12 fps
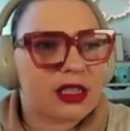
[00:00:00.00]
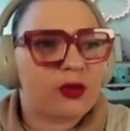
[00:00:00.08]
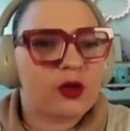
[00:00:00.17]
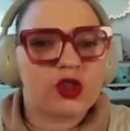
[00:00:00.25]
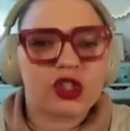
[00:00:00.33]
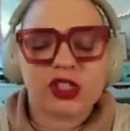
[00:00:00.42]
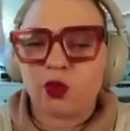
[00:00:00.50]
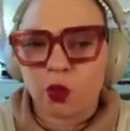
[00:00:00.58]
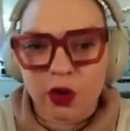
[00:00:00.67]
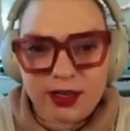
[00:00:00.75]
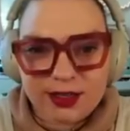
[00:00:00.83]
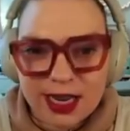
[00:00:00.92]
It was just
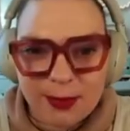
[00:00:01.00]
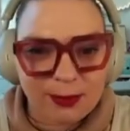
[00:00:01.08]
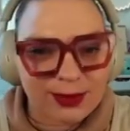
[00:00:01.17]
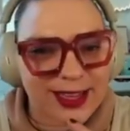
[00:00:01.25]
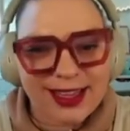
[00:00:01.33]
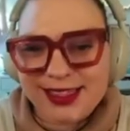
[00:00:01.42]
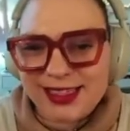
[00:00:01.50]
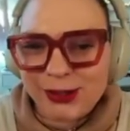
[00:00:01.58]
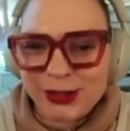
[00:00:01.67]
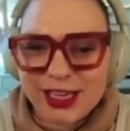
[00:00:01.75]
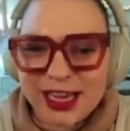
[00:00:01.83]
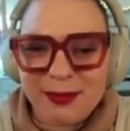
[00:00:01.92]
one tape. Play the
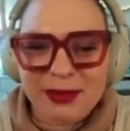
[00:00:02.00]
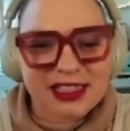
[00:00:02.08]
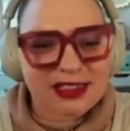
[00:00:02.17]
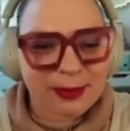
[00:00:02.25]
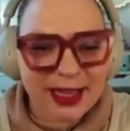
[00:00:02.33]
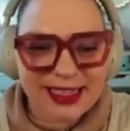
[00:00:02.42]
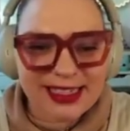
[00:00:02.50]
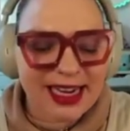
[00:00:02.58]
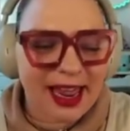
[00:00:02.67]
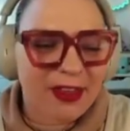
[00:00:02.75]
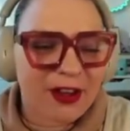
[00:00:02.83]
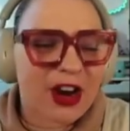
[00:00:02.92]
single tape that's spliced
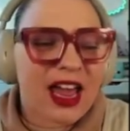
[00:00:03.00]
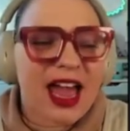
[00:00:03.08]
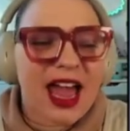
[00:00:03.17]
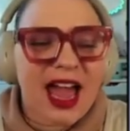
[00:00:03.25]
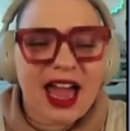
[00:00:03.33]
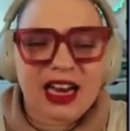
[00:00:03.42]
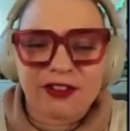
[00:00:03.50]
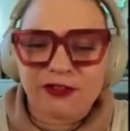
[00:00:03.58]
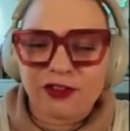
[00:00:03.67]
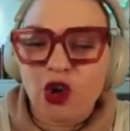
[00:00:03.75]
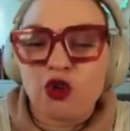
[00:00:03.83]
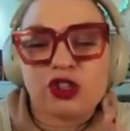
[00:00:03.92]
together and it
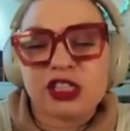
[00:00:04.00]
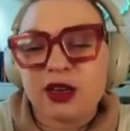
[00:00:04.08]
flows.